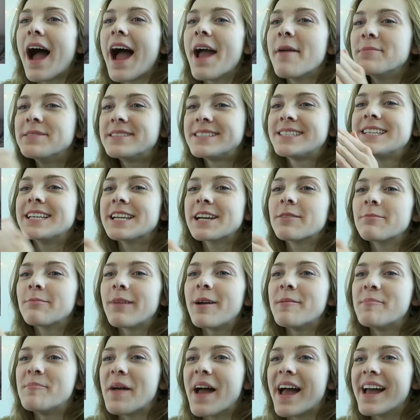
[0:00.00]
I'm sitting in
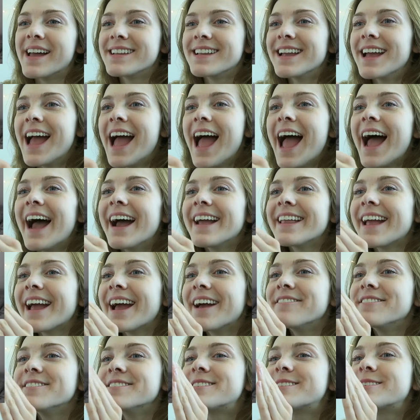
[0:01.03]
my bed, and I
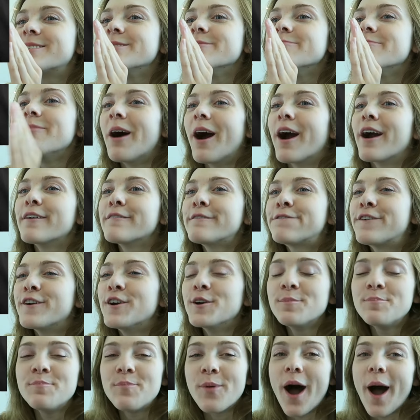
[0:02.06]
have a smart
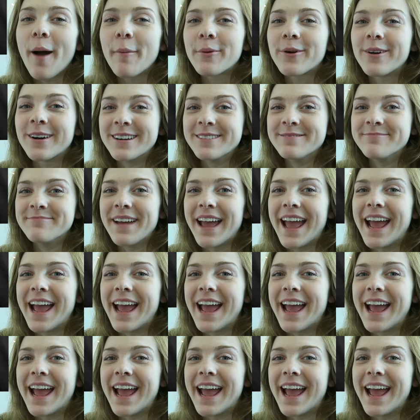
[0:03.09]
food popcorn